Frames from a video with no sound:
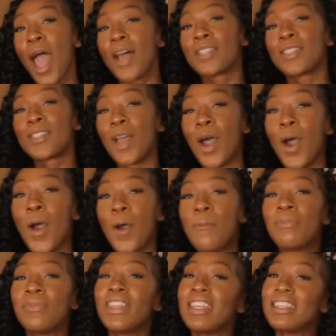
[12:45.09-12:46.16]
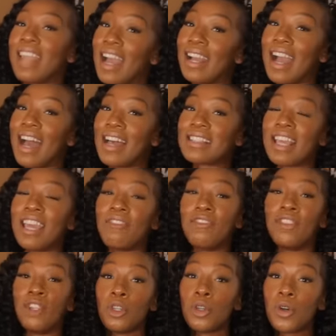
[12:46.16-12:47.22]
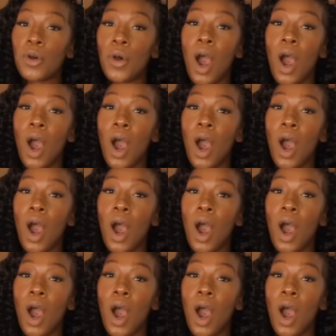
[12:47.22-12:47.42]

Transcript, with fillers: So yeah, guys, if you